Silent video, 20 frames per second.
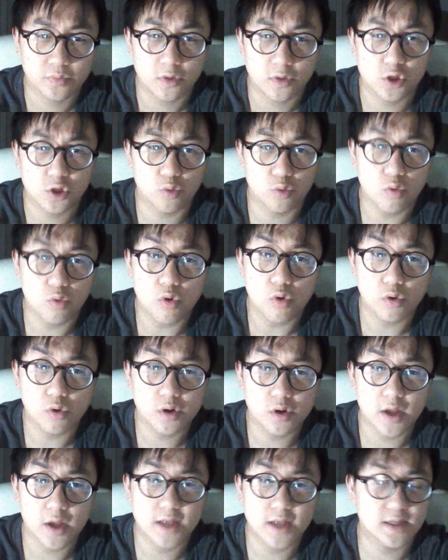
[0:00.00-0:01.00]
The
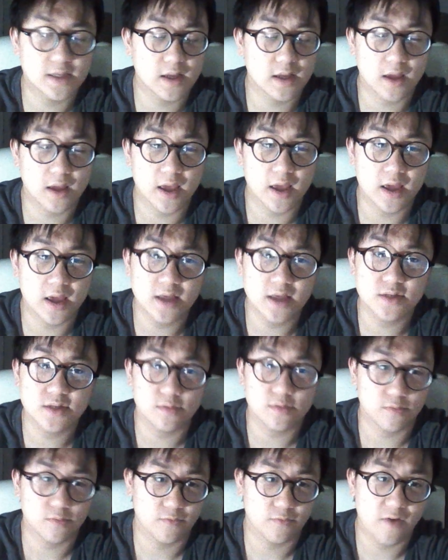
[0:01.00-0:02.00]
reward is it is
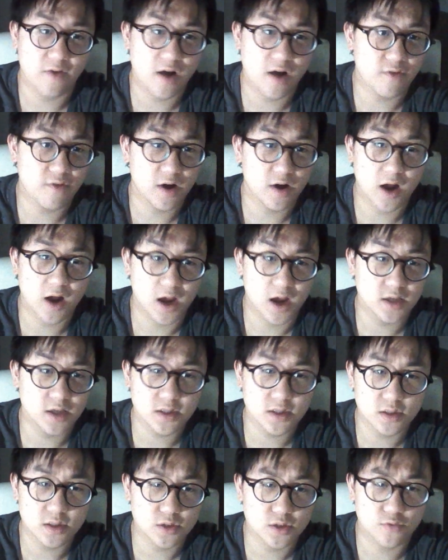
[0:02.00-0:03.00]
very very
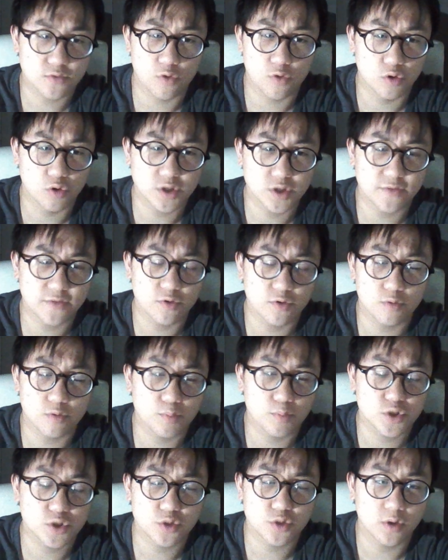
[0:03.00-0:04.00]
nice. Of course, if you're
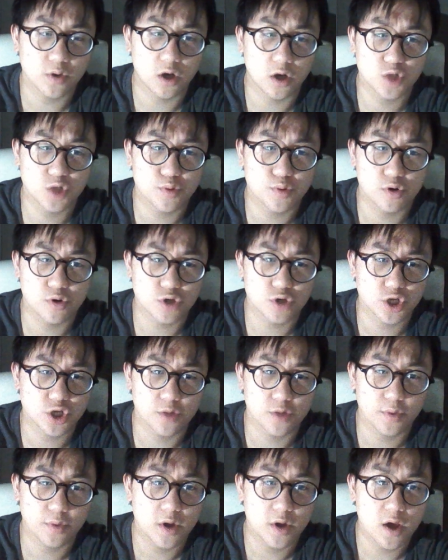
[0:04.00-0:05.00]
pursuing
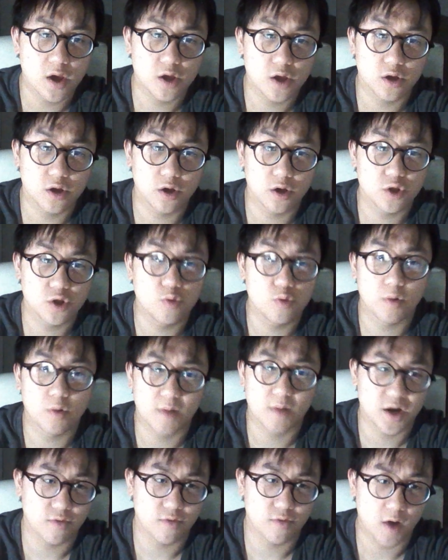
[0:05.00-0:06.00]
entrepreneurship, you, know, you want
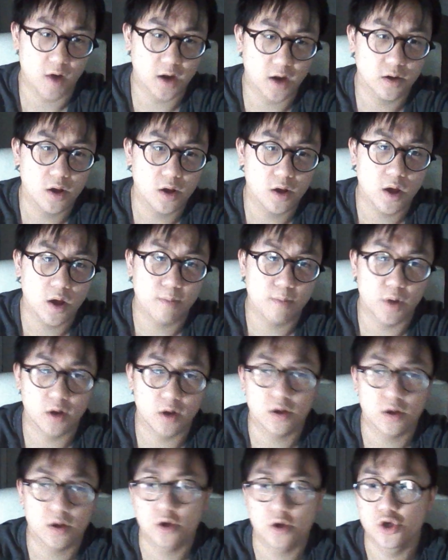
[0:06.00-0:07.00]
money, right?
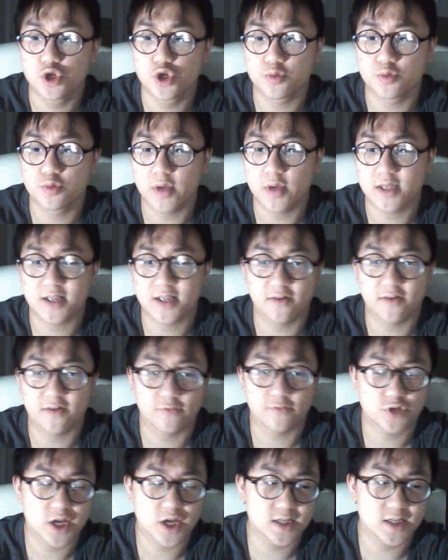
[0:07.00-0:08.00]
But you should be instead
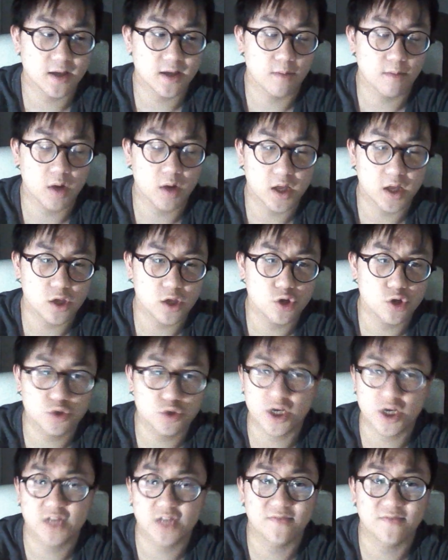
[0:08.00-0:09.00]
of chasing money, you
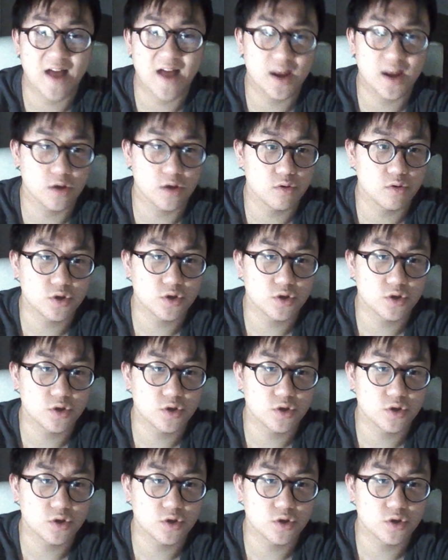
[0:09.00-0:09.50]
chase value.